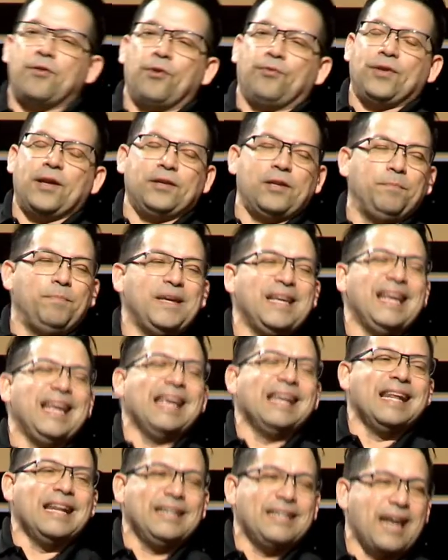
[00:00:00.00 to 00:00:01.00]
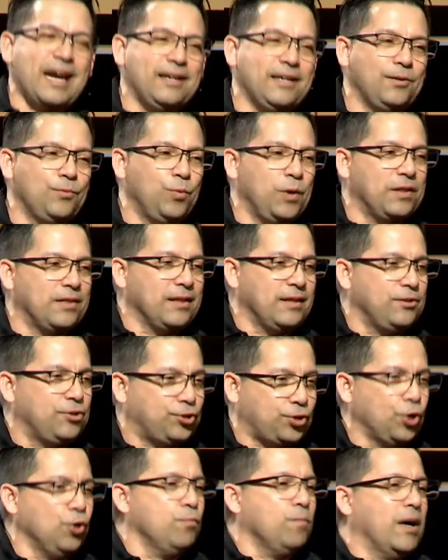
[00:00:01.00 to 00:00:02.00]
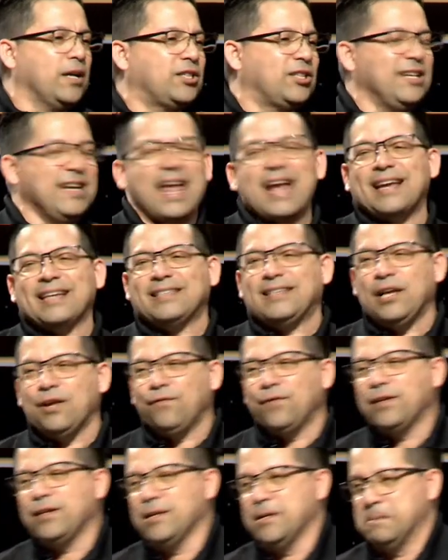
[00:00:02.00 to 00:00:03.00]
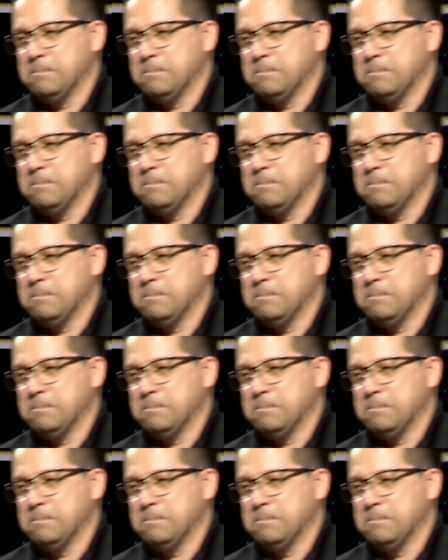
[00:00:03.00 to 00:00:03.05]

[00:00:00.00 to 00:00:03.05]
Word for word: thing to be inundated with too much negativity.